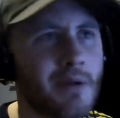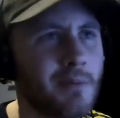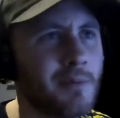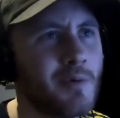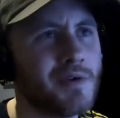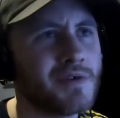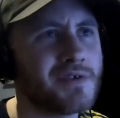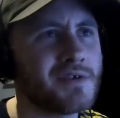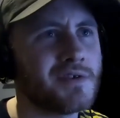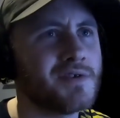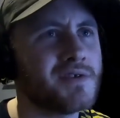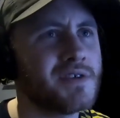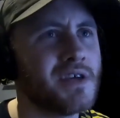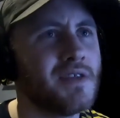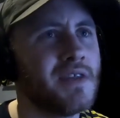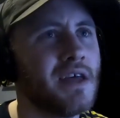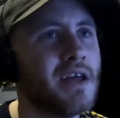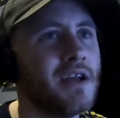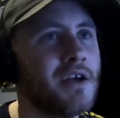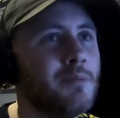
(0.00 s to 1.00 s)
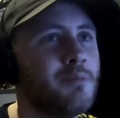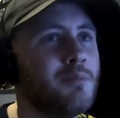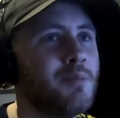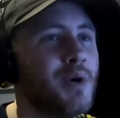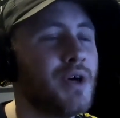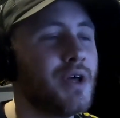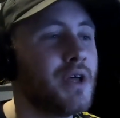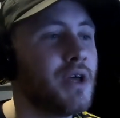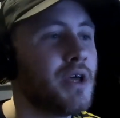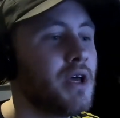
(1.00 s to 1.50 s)
I mean, we could still set that up,
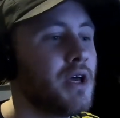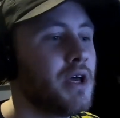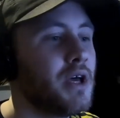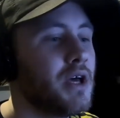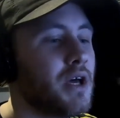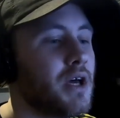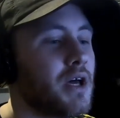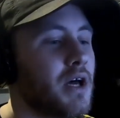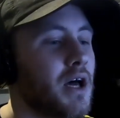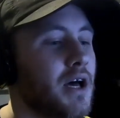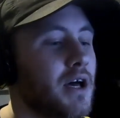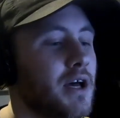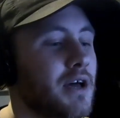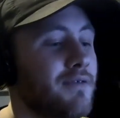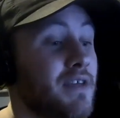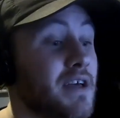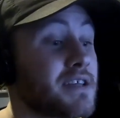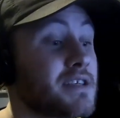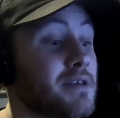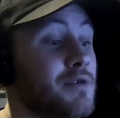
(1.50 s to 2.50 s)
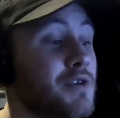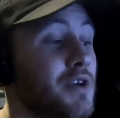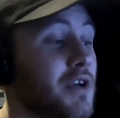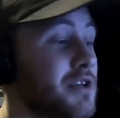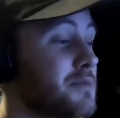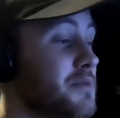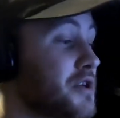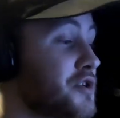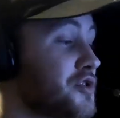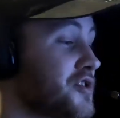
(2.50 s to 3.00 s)
but if that's something you
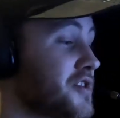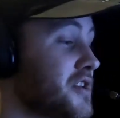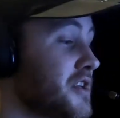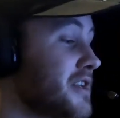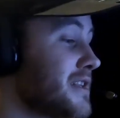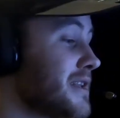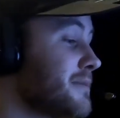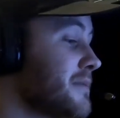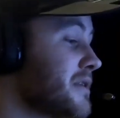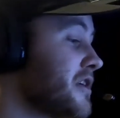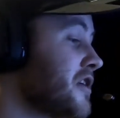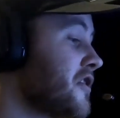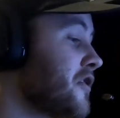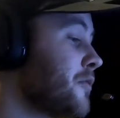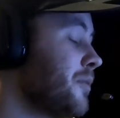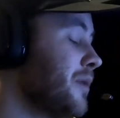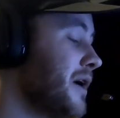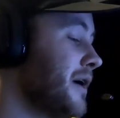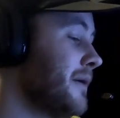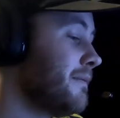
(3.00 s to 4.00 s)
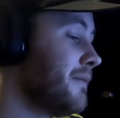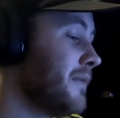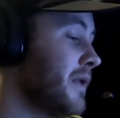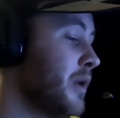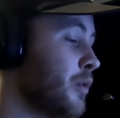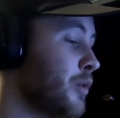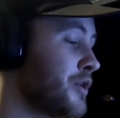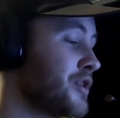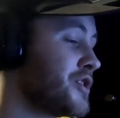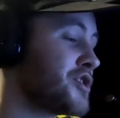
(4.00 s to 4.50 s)
guys would be interested in, let me know. But
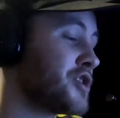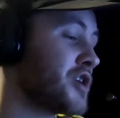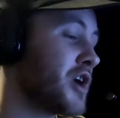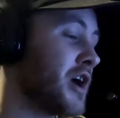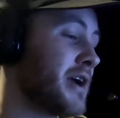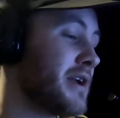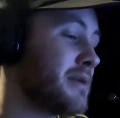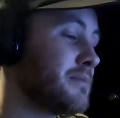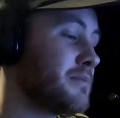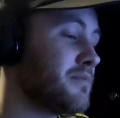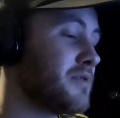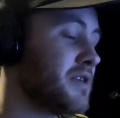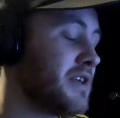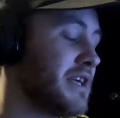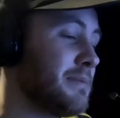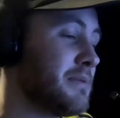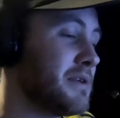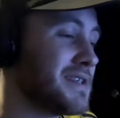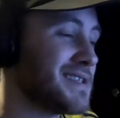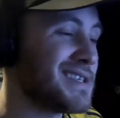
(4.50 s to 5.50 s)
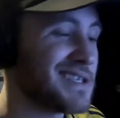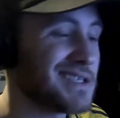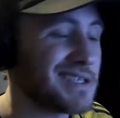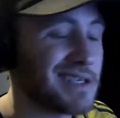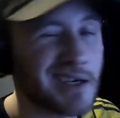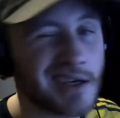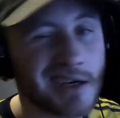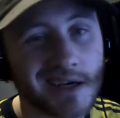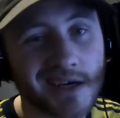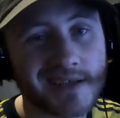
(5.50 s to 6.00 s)
we're just trying to keep
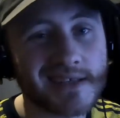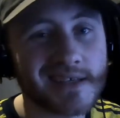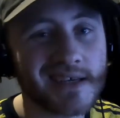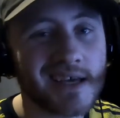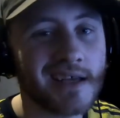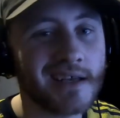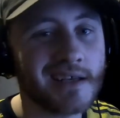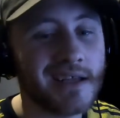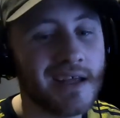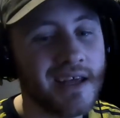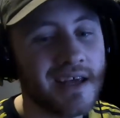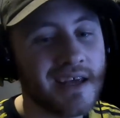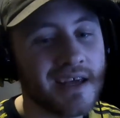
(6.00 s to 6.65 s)
consistent content.